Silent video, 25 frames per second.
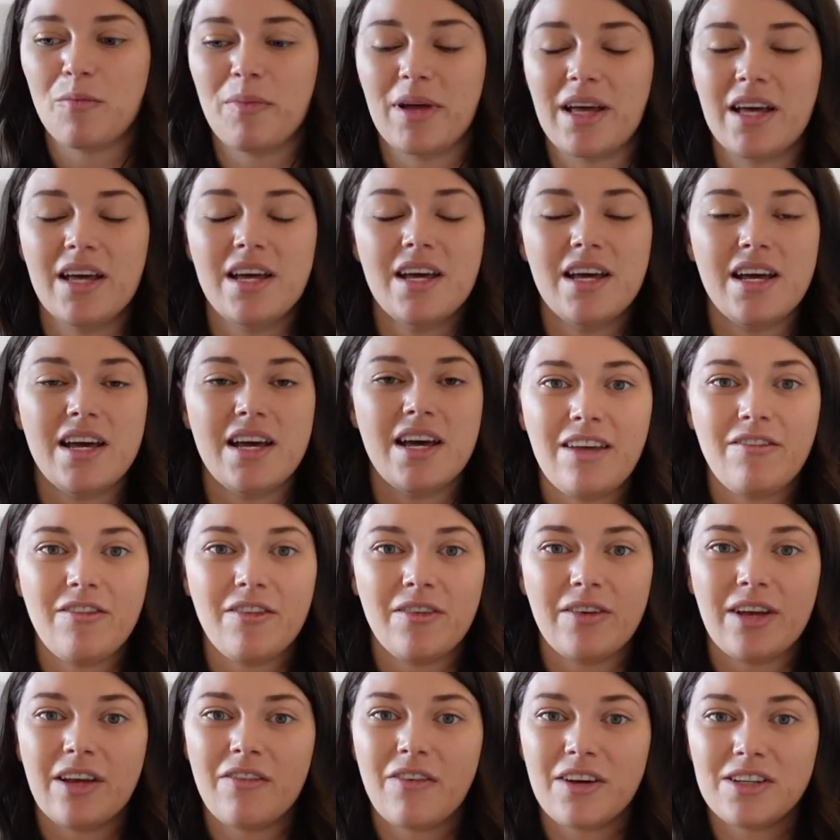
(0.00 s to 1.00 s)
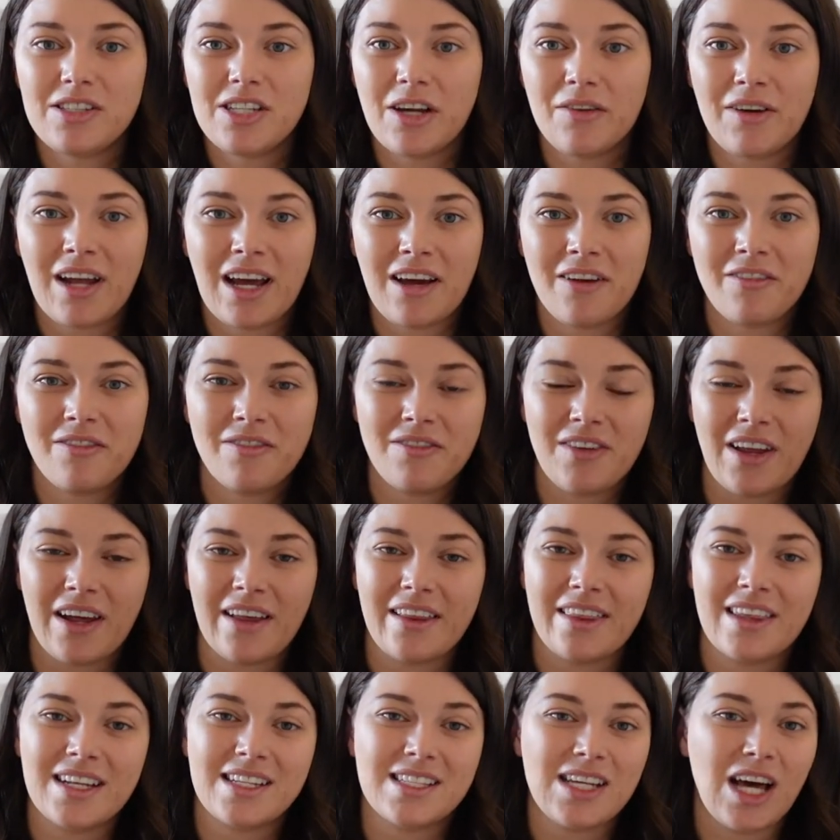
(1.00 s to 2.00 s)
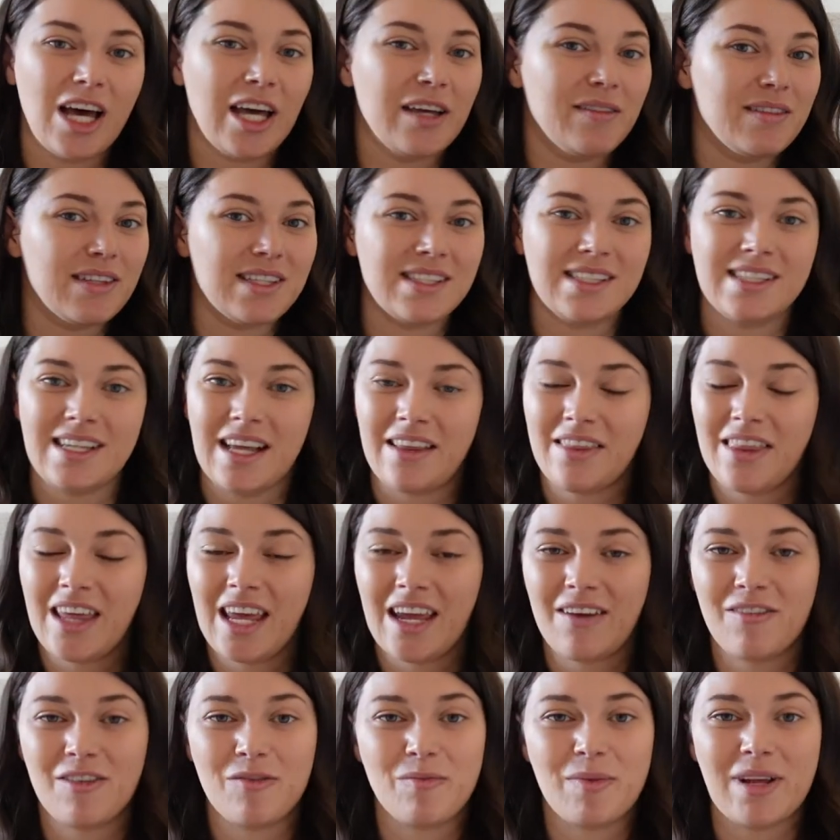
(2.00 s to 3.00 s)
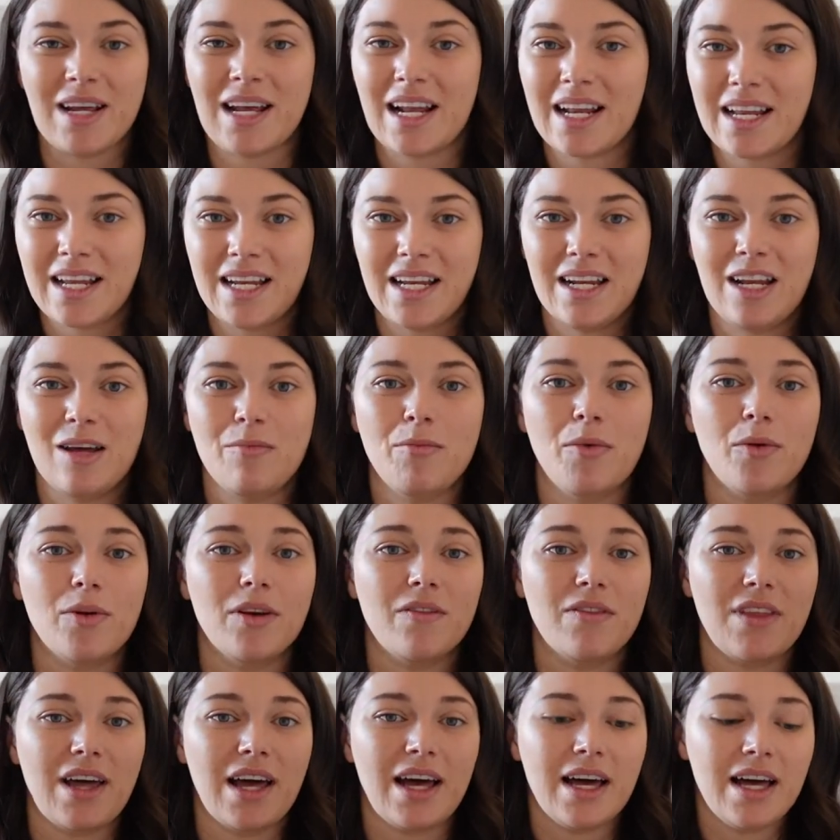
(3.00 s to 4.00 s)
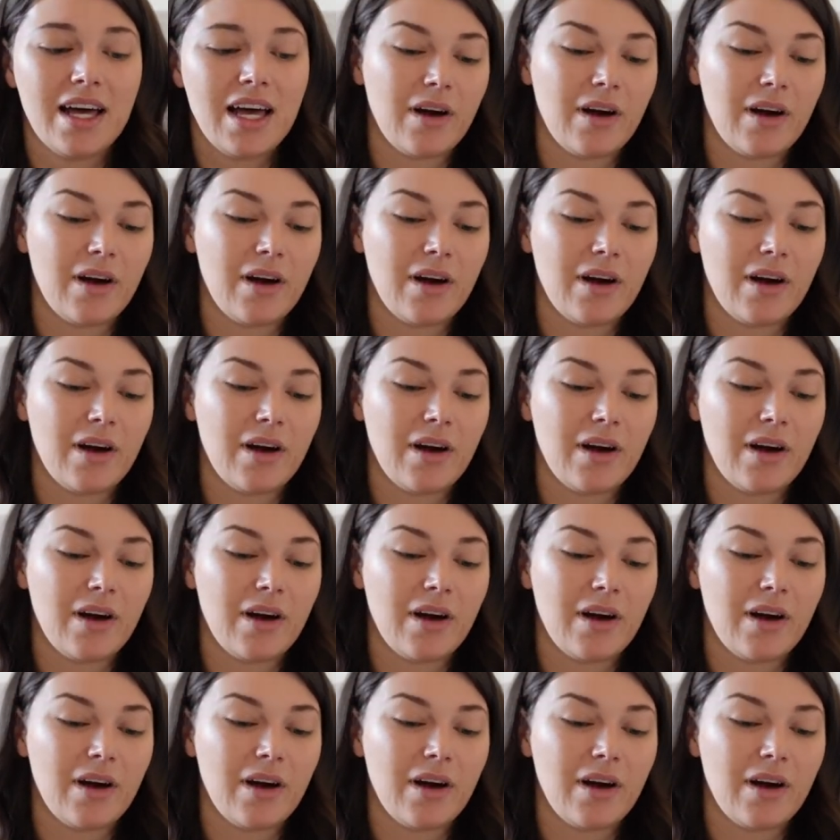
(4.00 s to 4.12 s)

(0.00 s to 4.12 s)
But even if I don't have like the time to sit there and be cleaning up all of that,